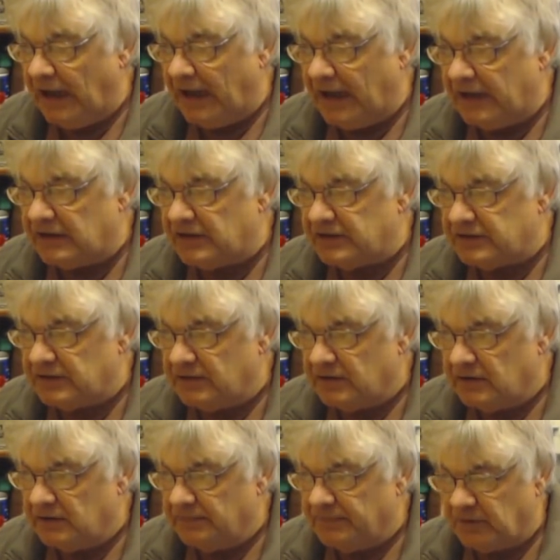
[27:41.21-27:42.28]
And
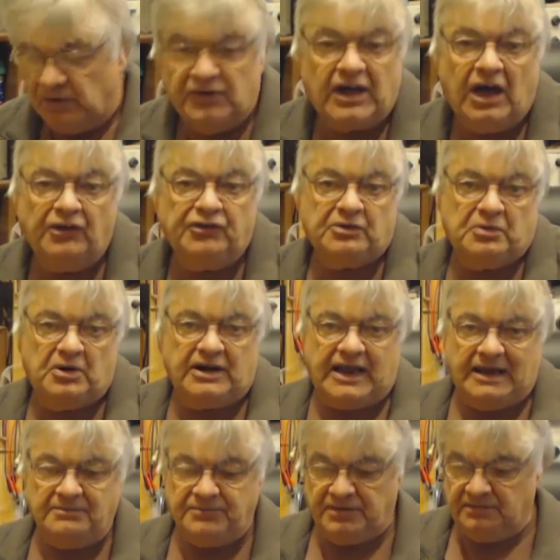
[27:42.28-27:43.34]
on the 100-watt
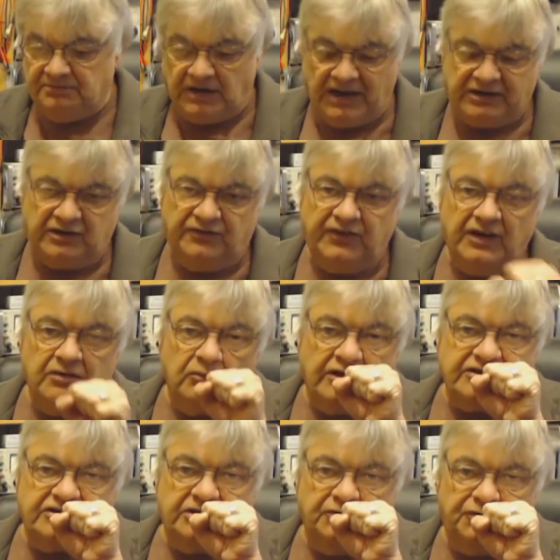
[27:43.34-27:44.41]
amp, microphone
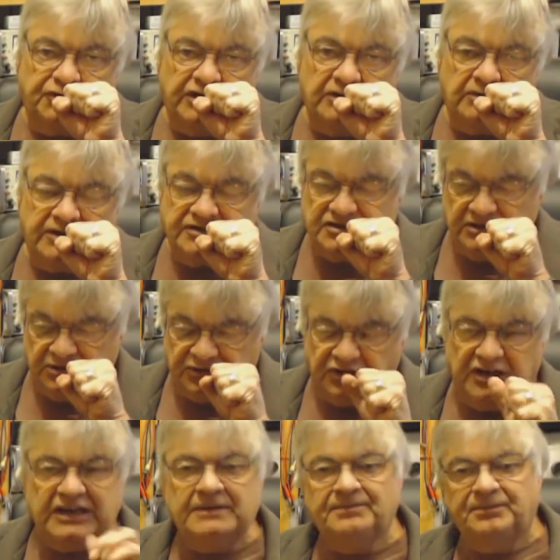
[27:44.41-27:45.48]
1, 2, 3, 1, 2,
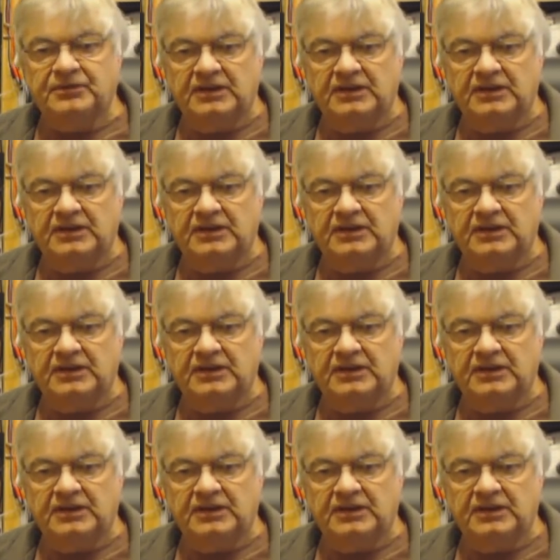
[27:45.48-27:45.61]
3,